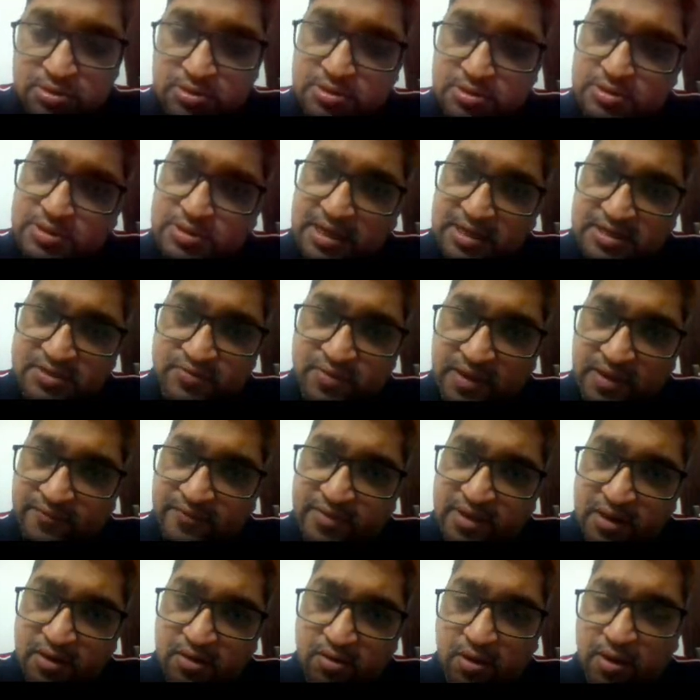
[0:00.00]
that's why
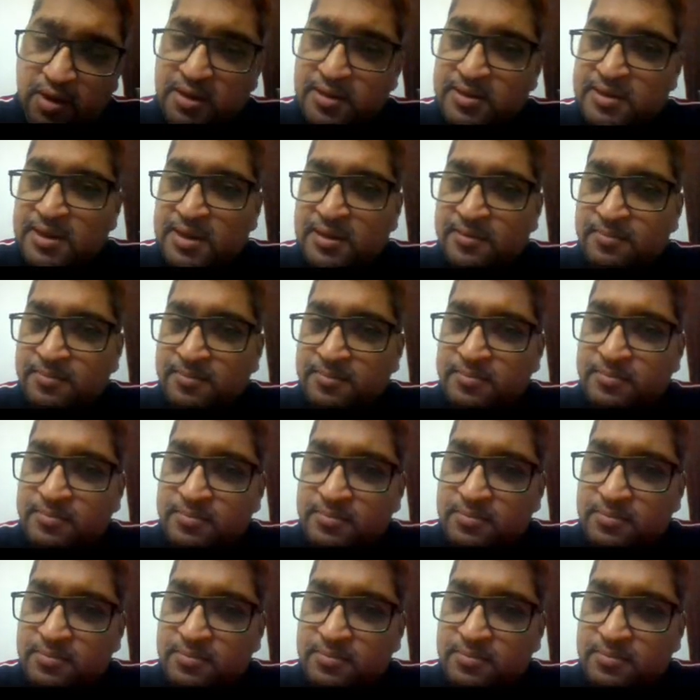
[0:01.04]
we are calling the